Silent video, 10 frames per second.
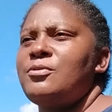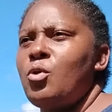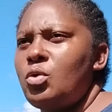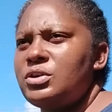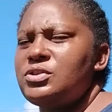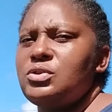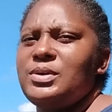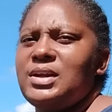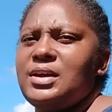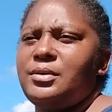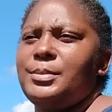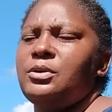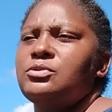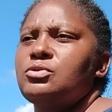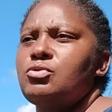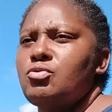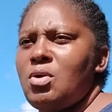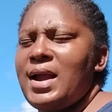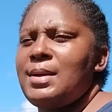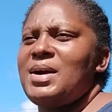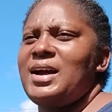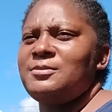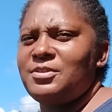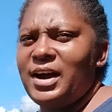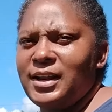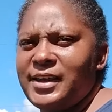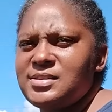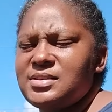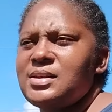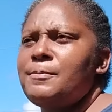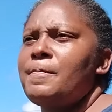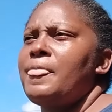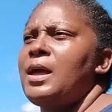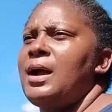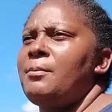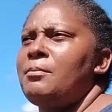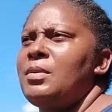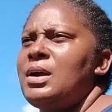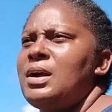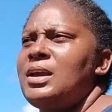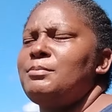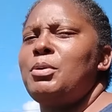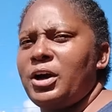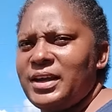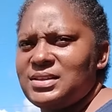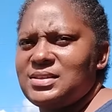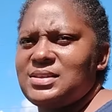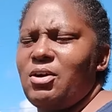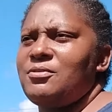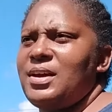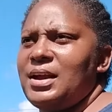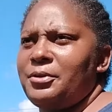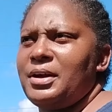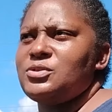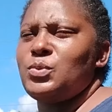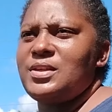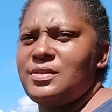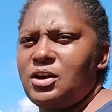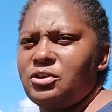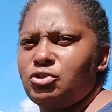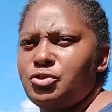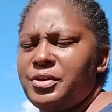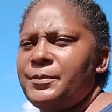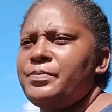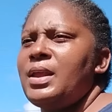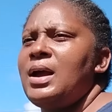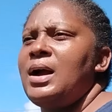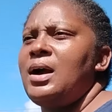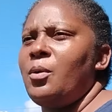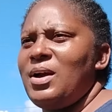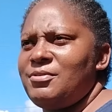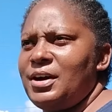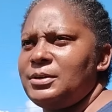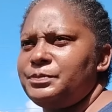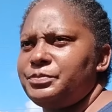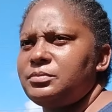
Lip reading: Of course, you will hear about crime and violence in pockets of areas within the country. However,